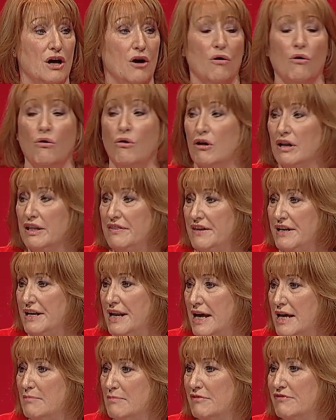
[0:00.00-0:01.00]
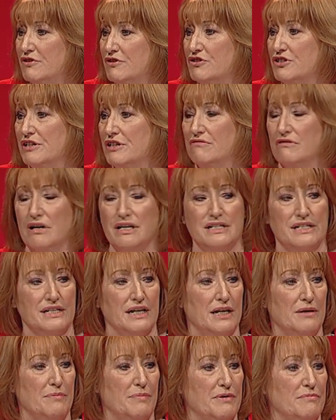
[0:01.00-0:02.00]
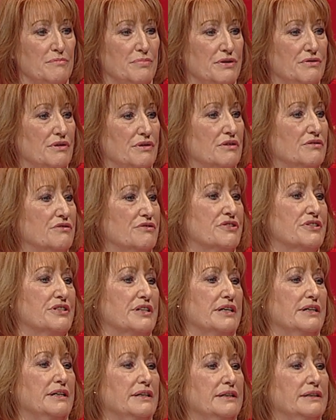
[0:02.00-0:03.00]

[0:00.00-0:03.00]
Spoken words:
all in the name of cutting red tape and bureaucracy.